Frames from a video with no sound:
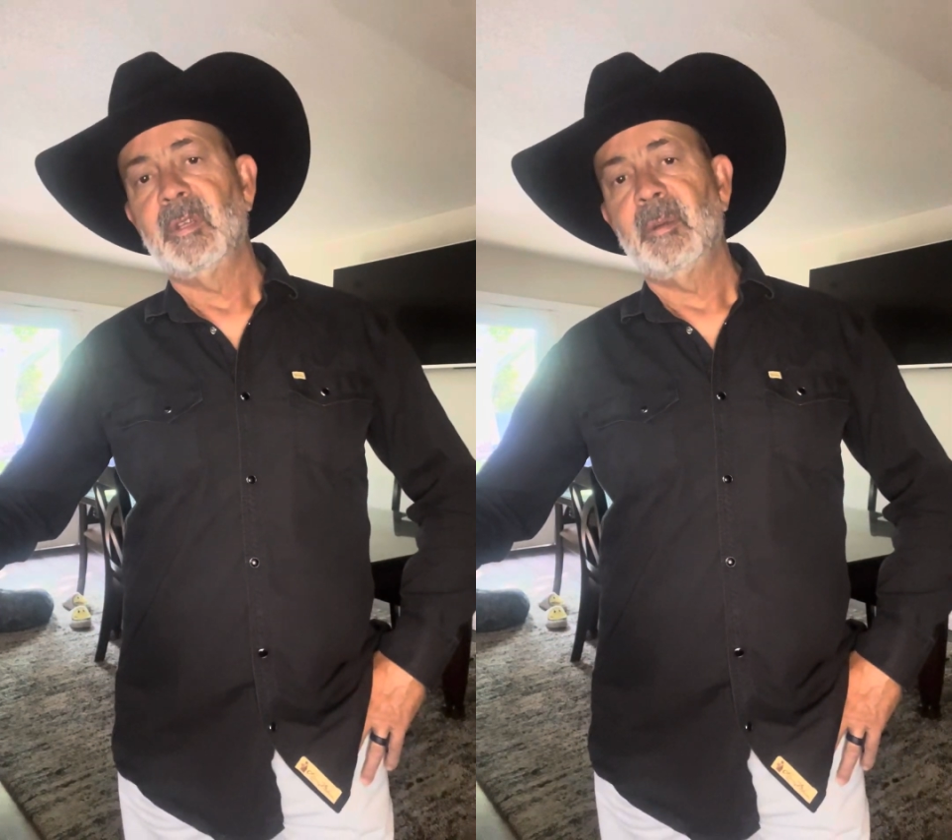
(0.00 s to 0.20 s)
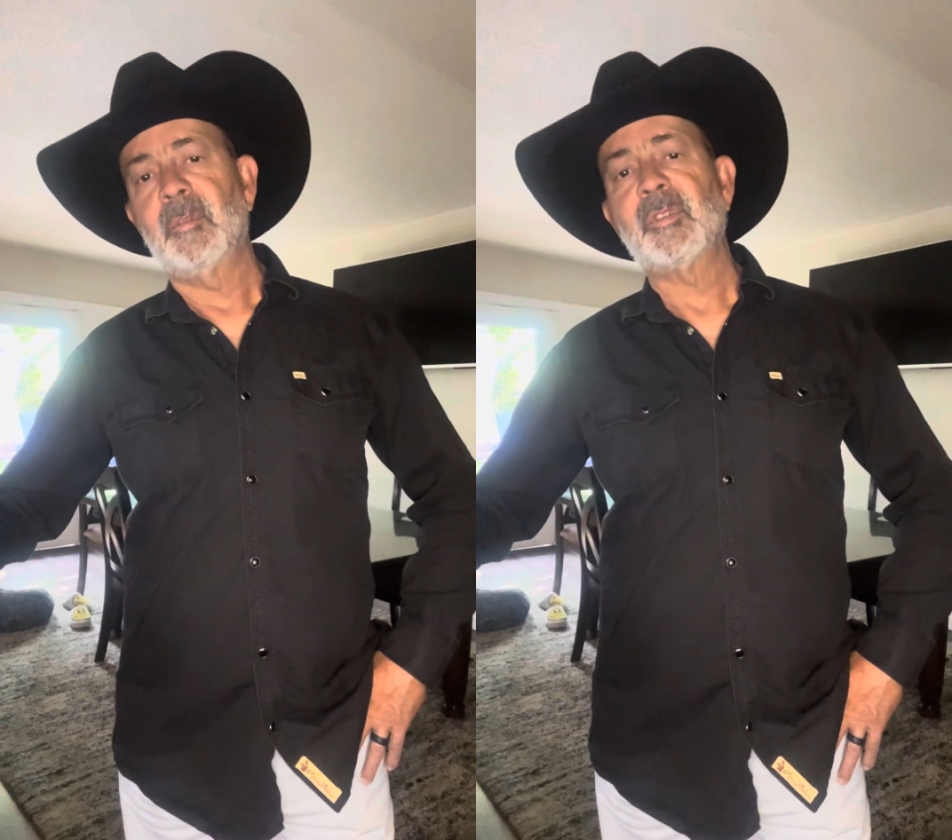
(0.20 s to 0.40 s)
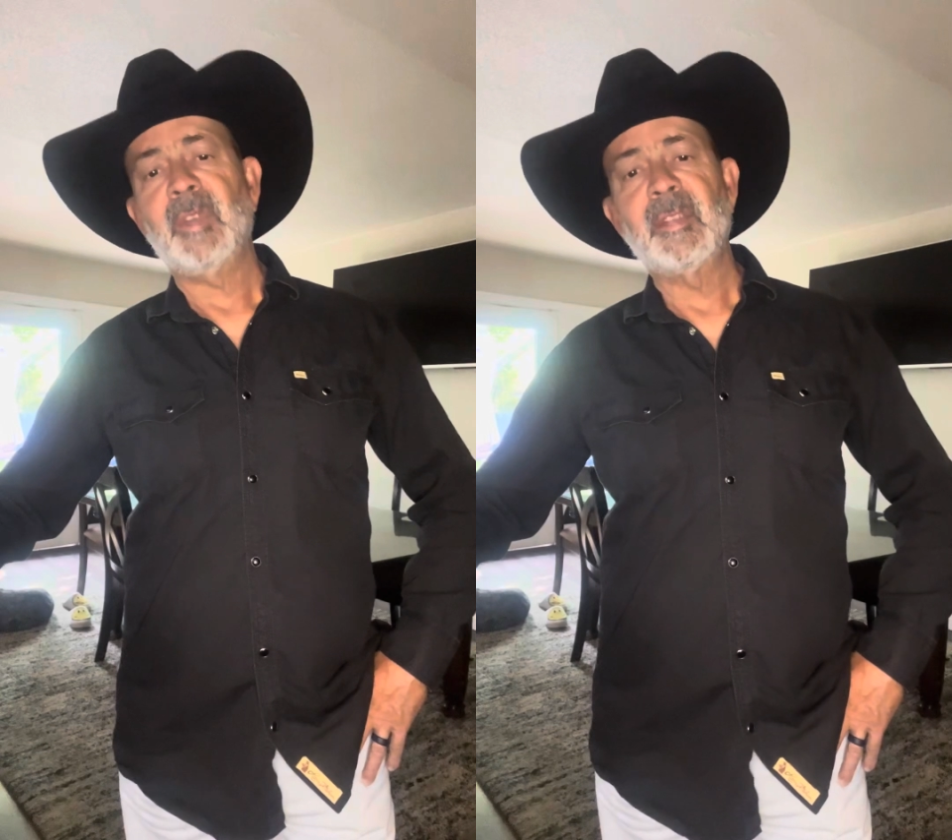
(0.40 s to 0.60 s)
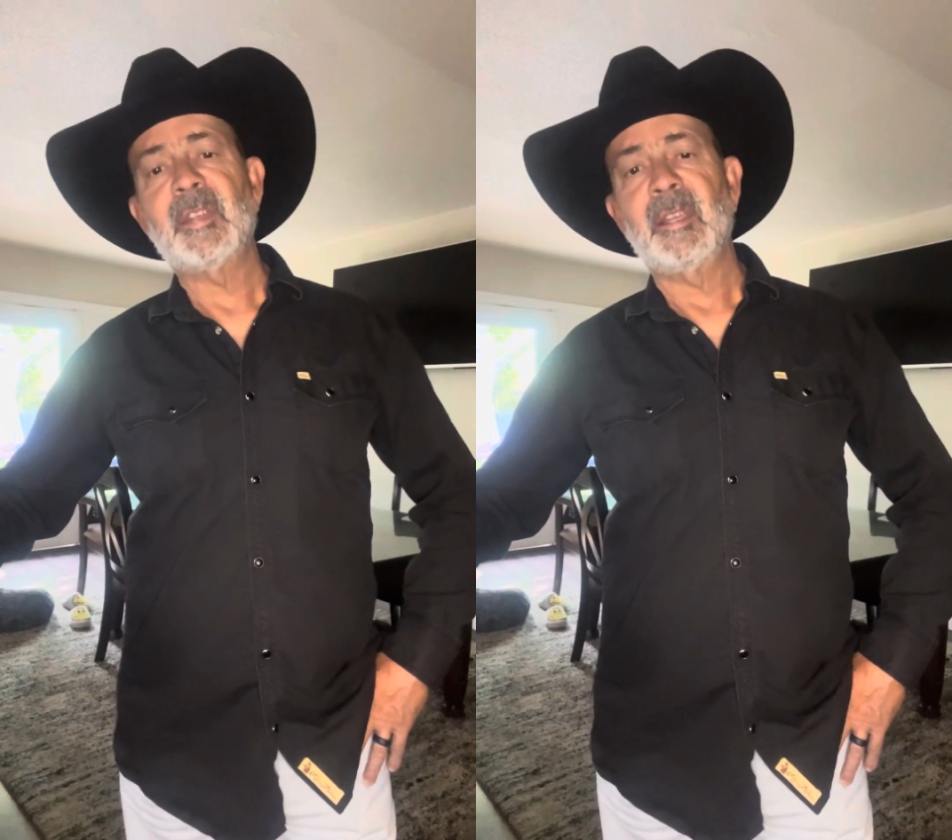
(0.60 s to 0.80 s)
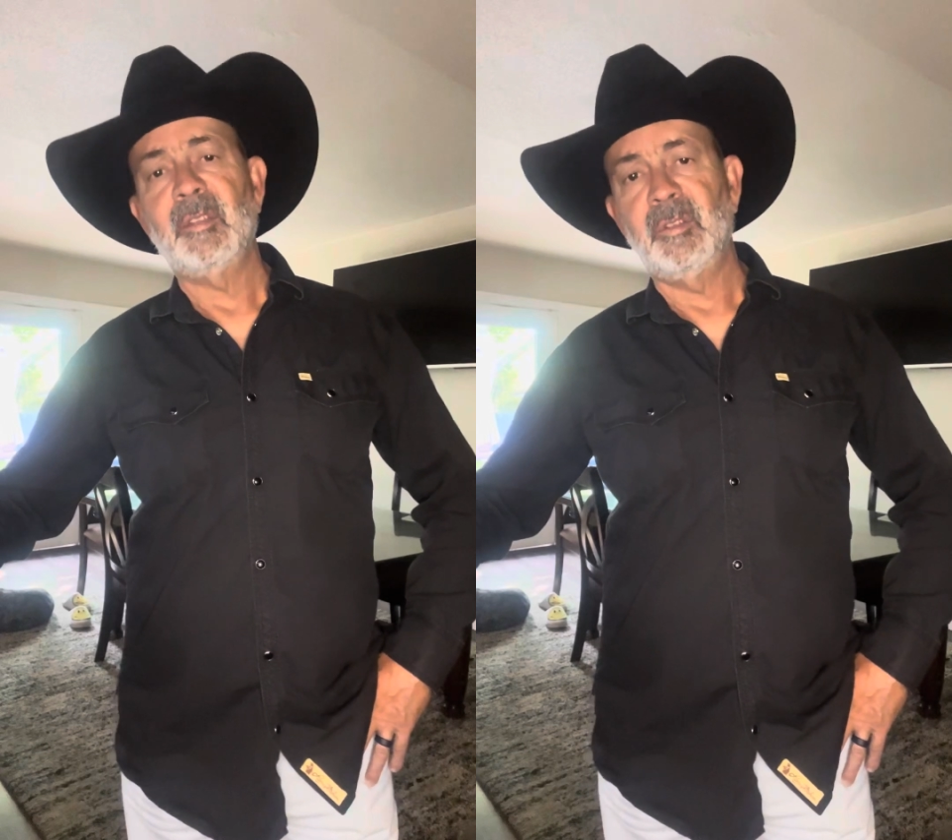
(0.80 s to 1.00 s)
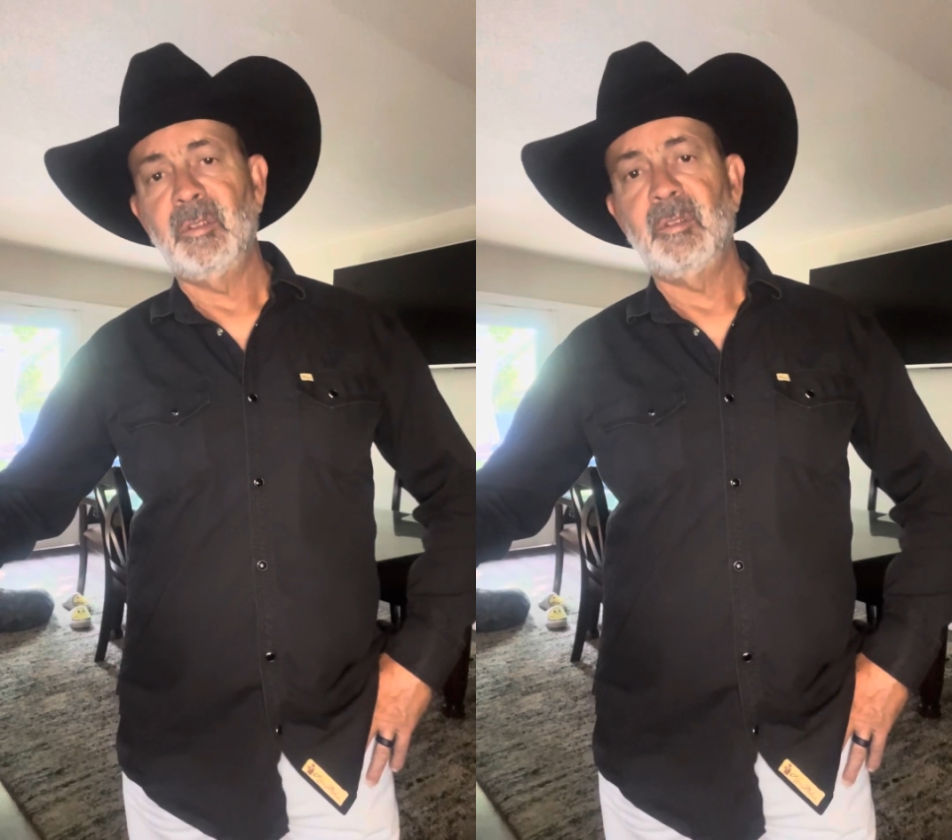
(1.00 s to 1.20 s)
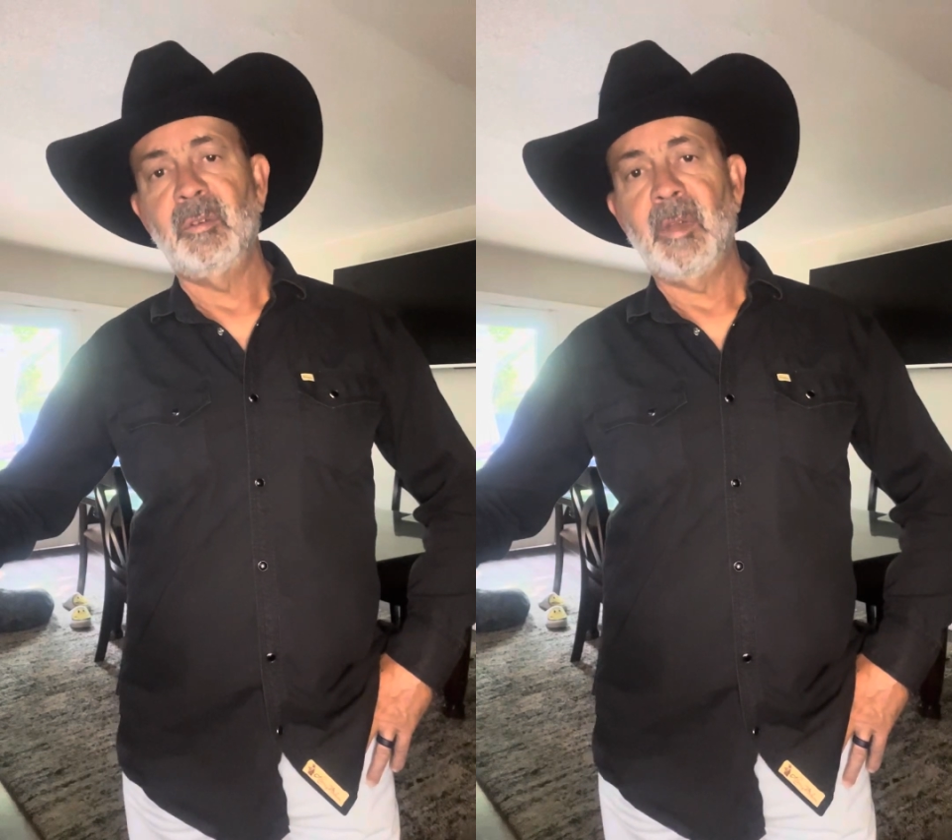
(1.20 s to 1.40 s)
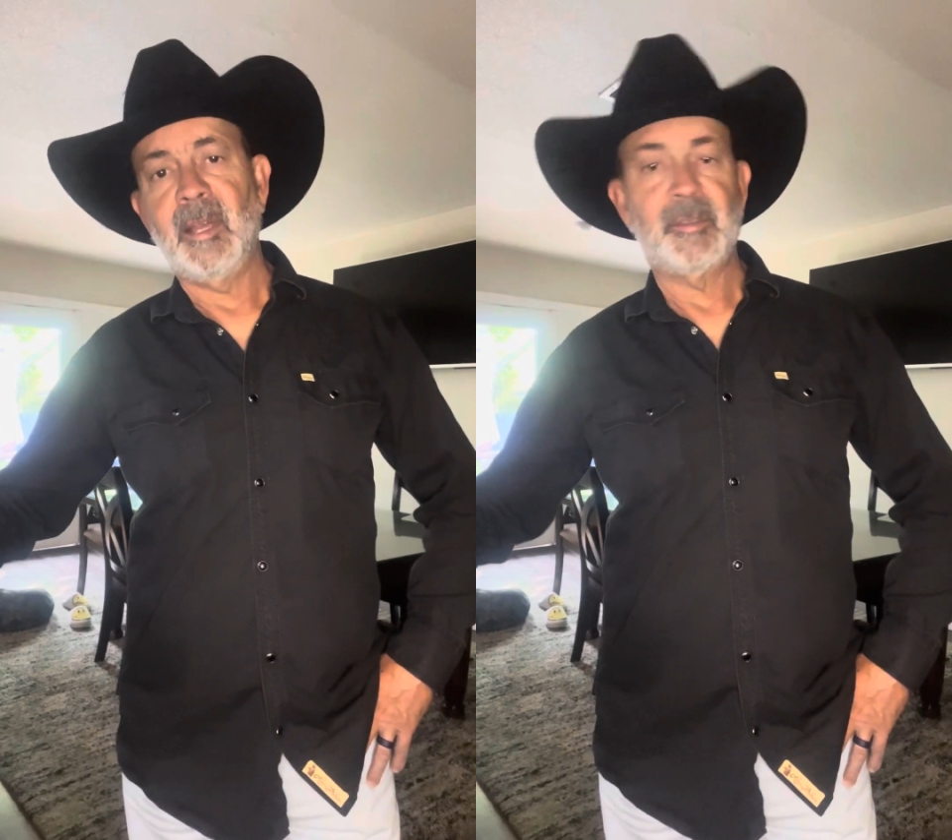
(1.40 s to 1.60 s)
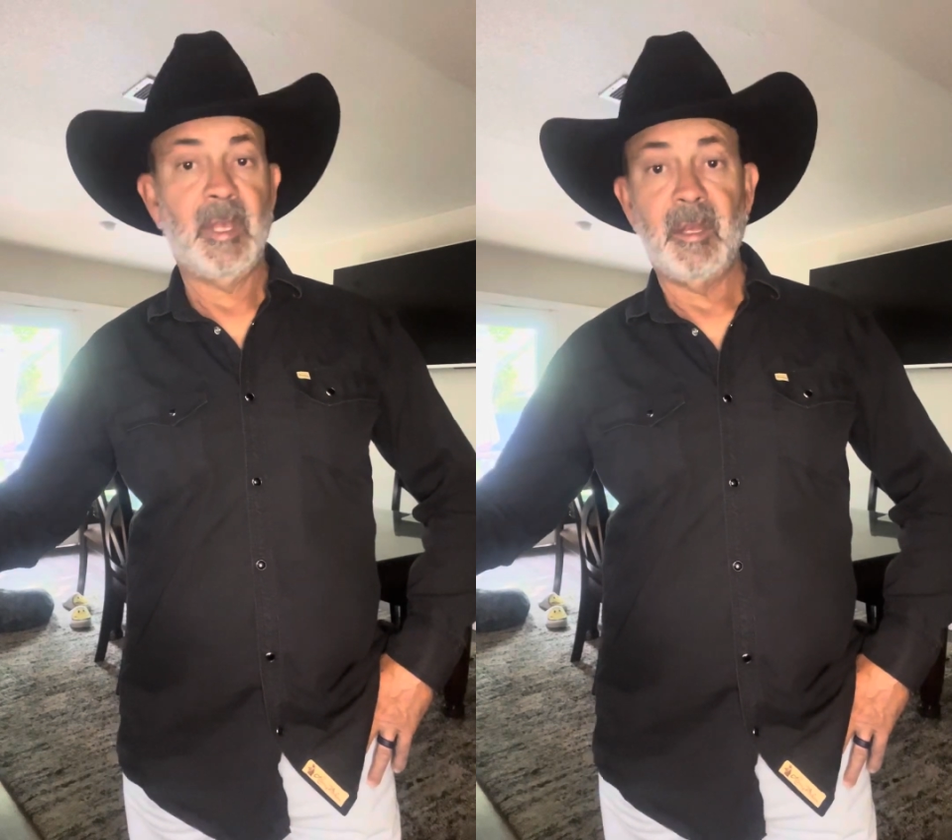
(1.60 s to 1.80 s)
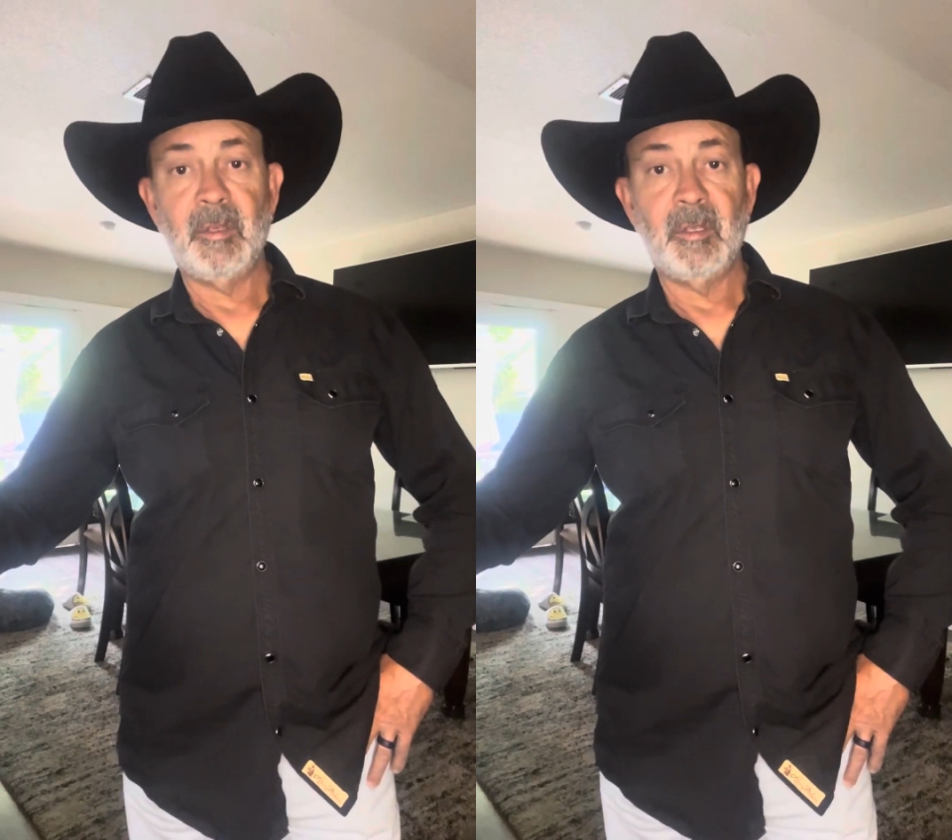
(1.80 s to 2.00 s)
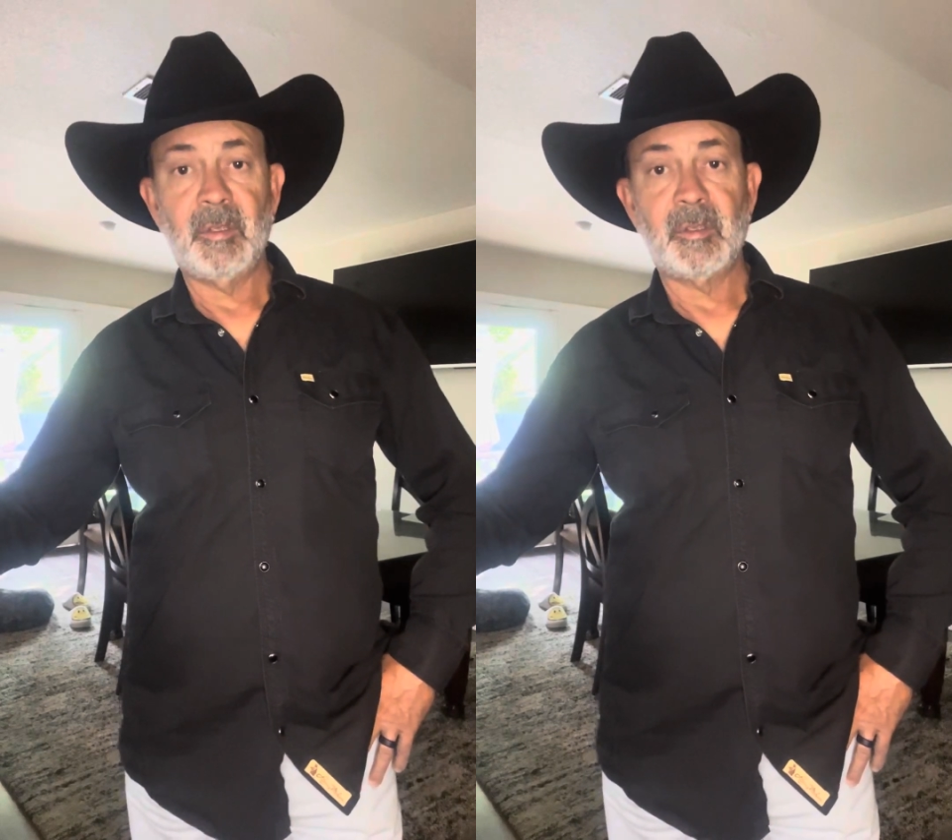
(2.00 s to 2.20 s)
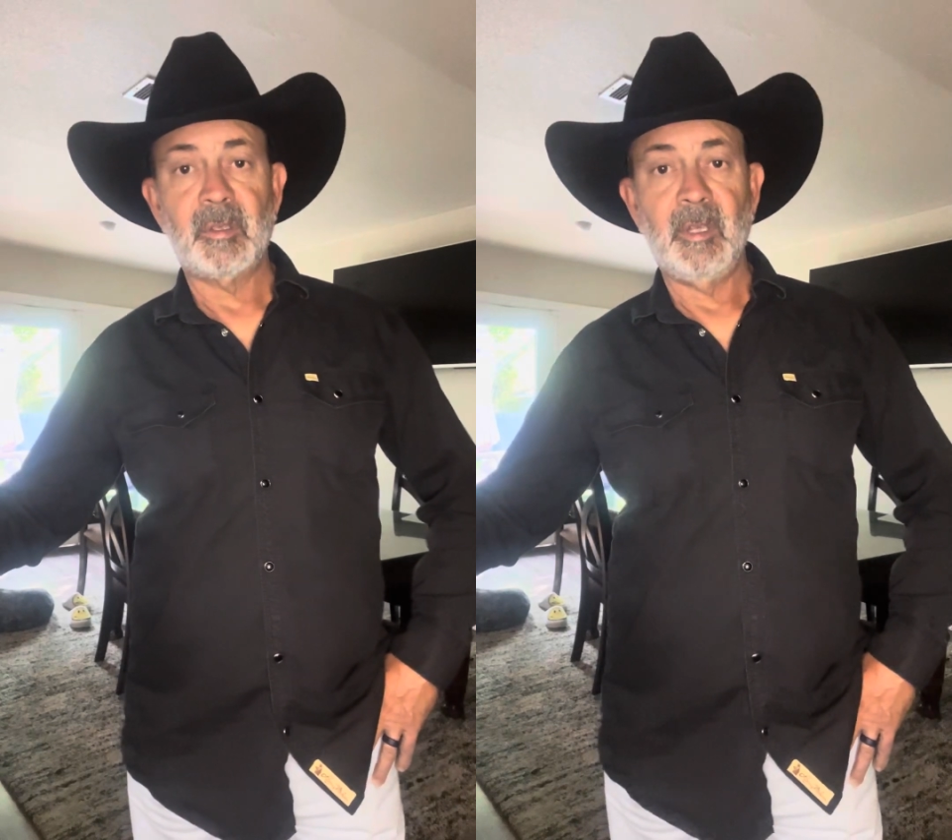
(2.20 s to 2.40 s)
And there's things I can do outside of this.